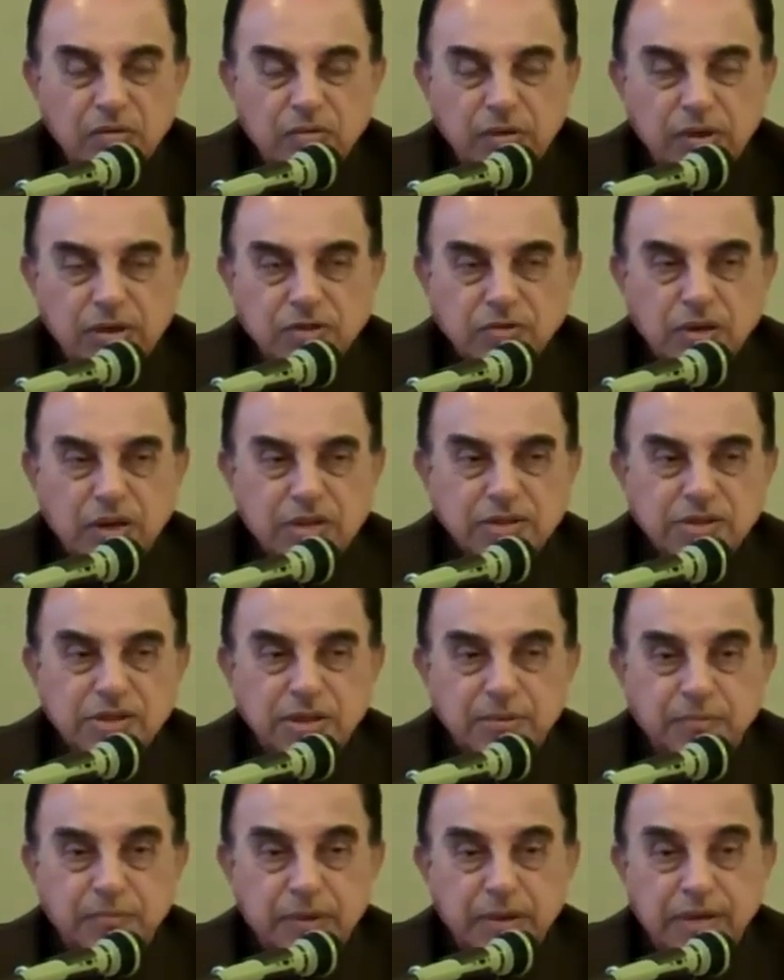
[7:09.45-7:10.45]
which was
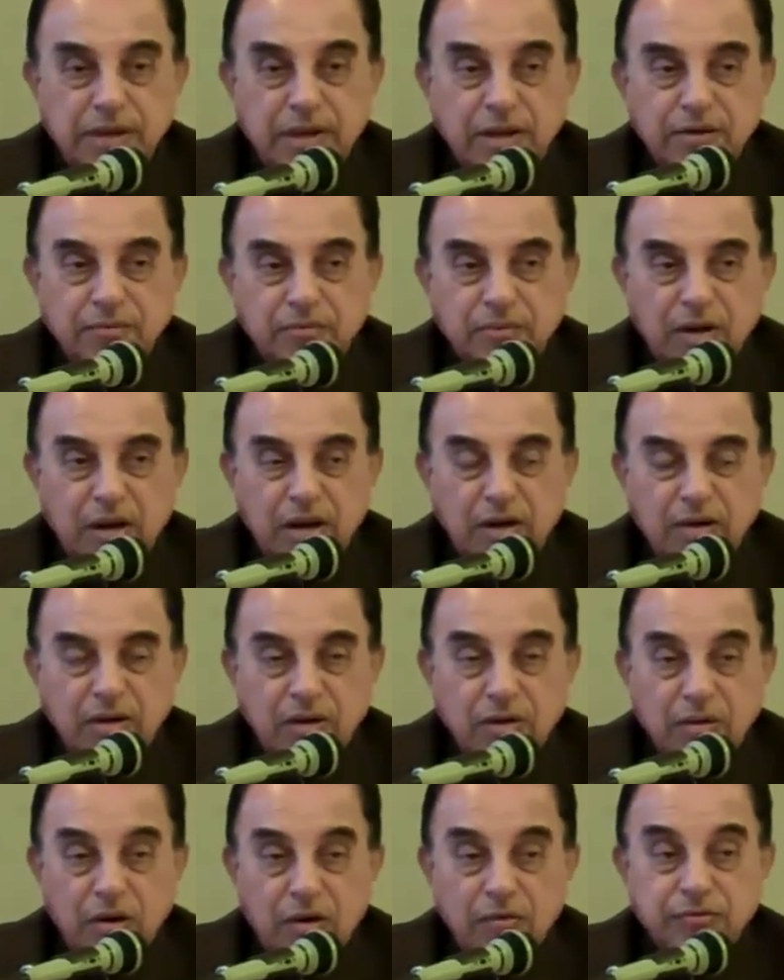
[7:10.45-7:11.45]
the period
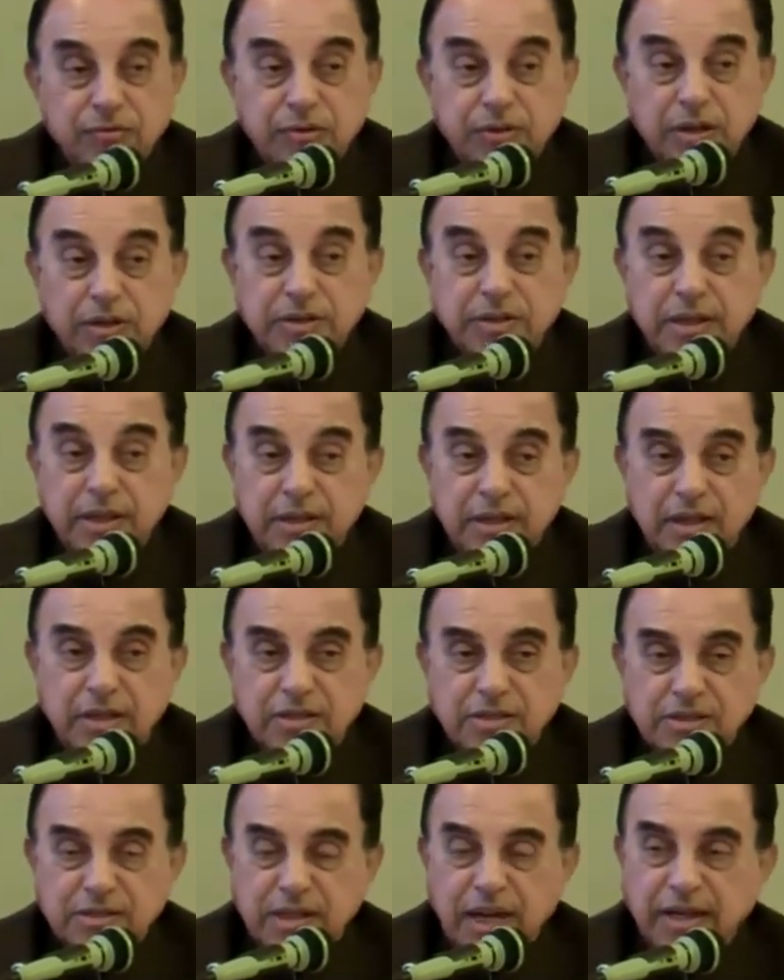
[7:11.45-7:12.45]
of 30
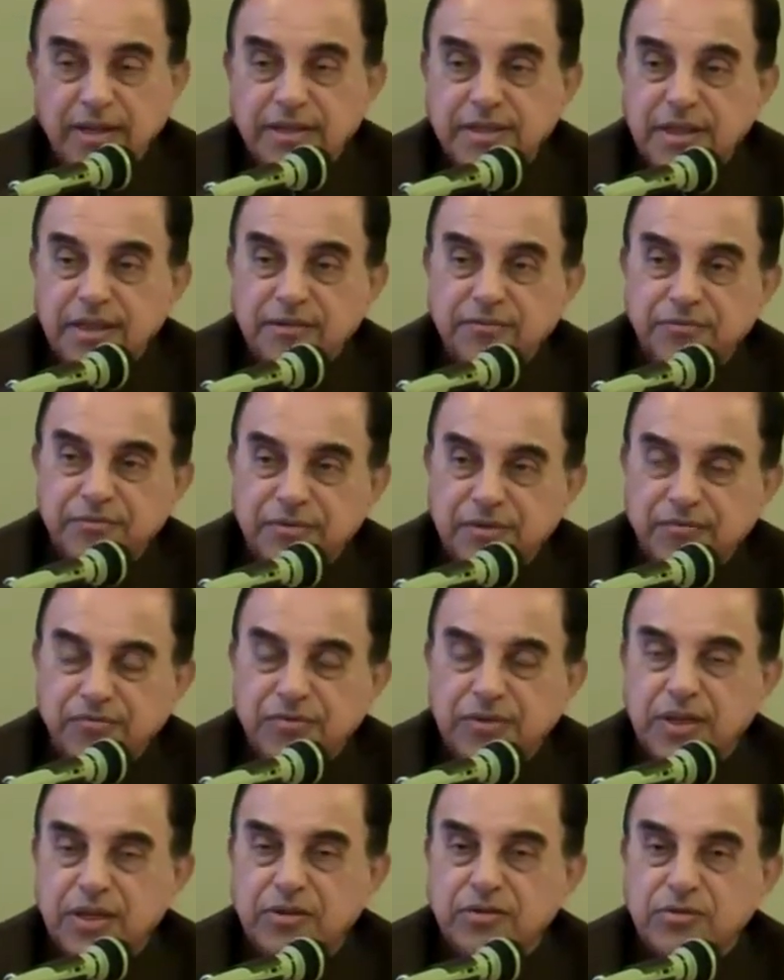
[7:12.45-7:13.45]
years,
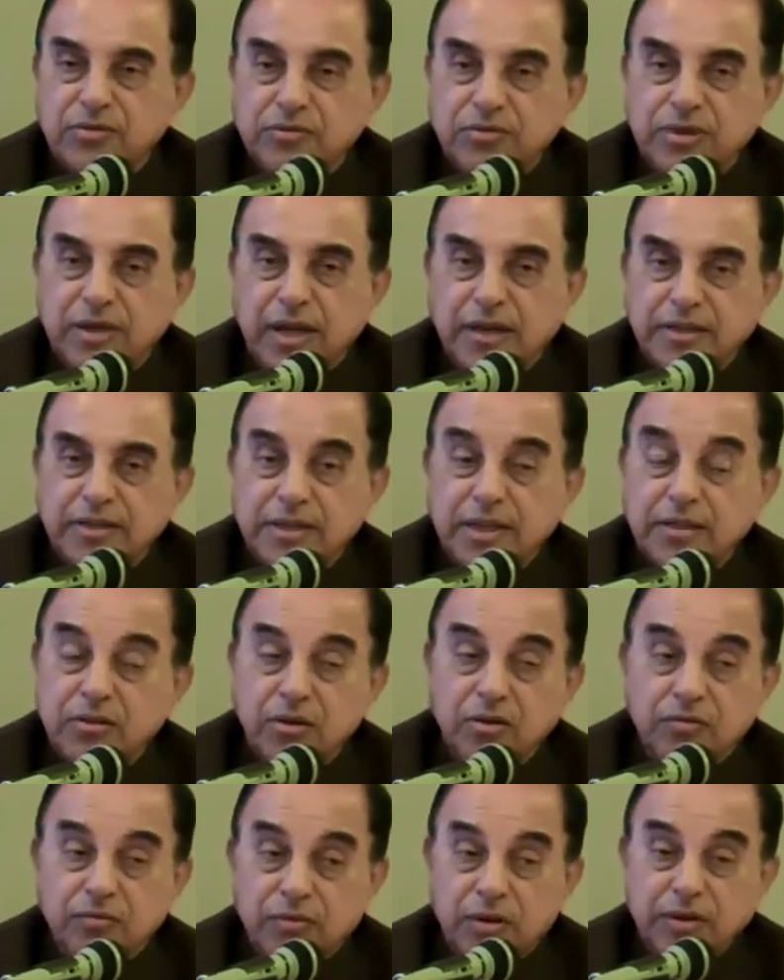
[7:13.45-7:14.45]
1950
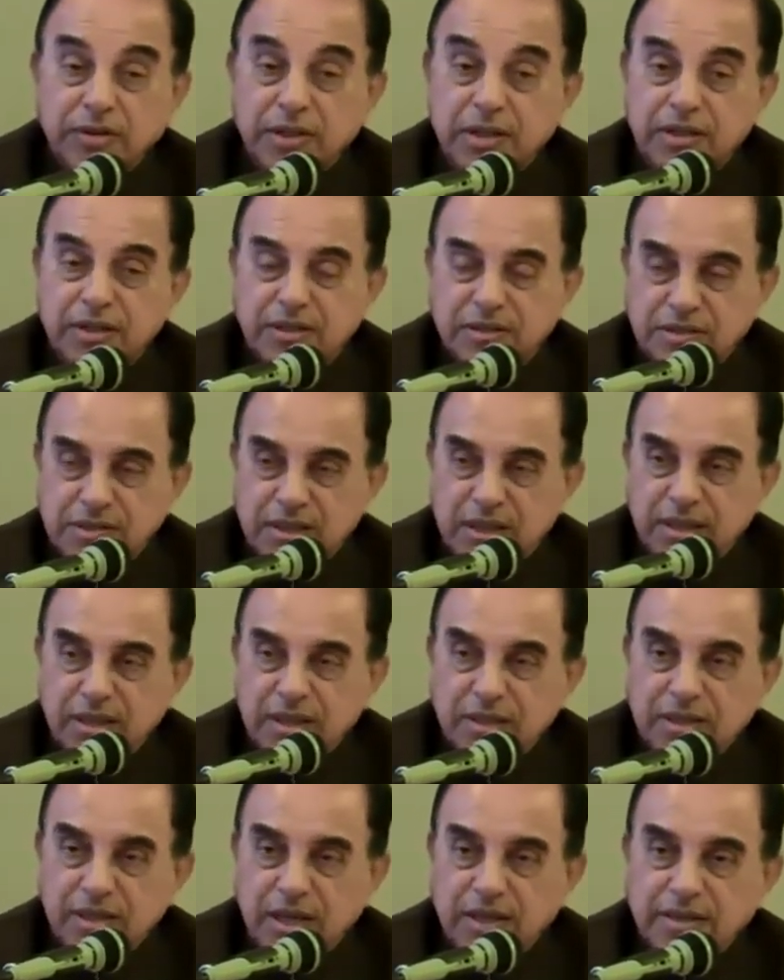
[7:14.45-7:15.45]
to 40 years,
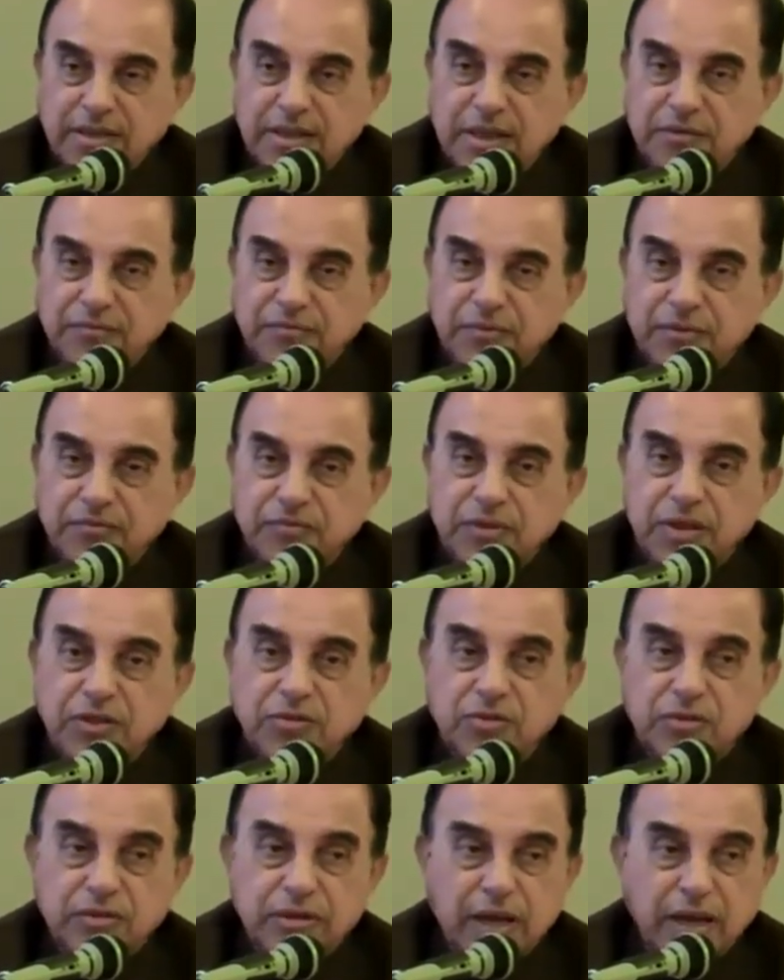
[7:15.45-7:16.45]
1950
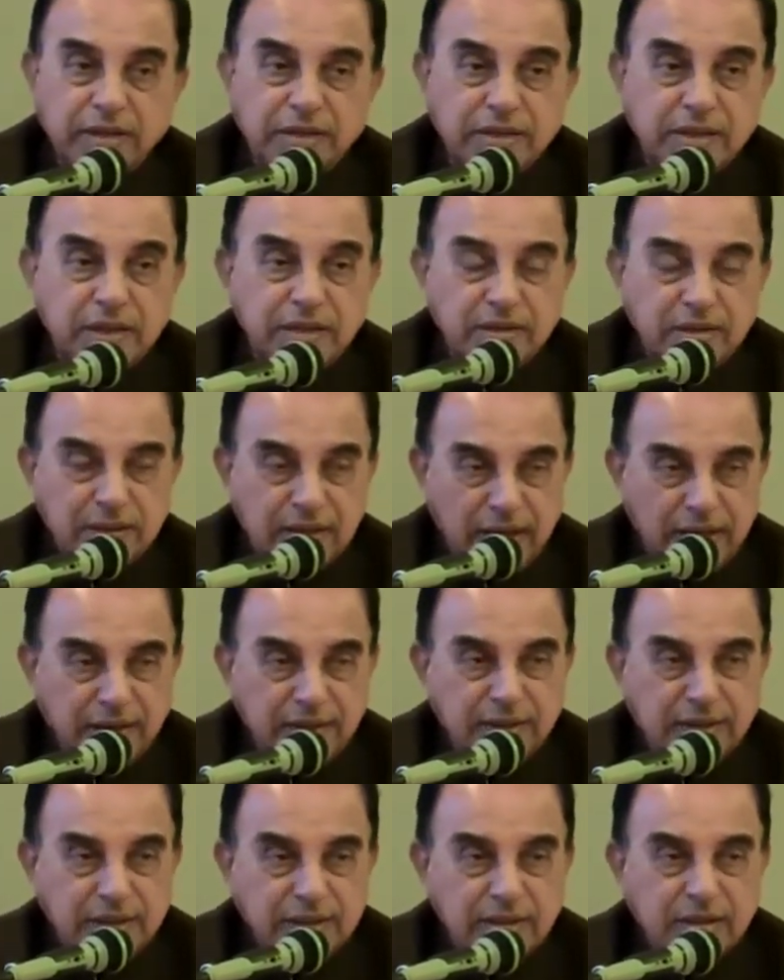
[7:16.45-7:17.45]
to
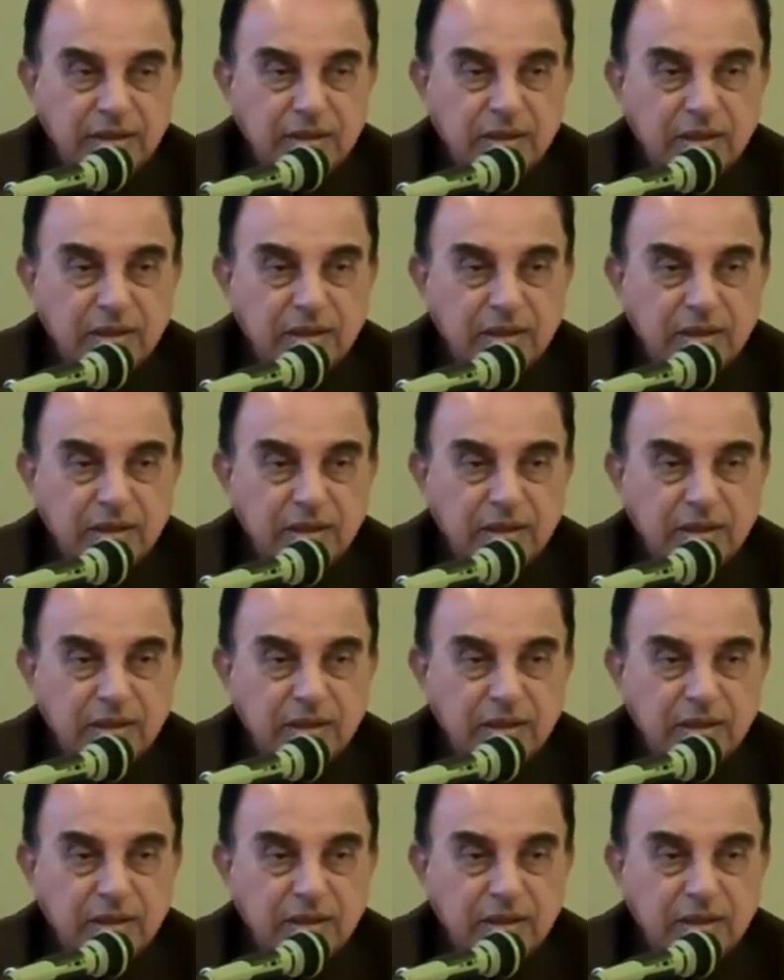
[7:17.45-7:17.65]
1990.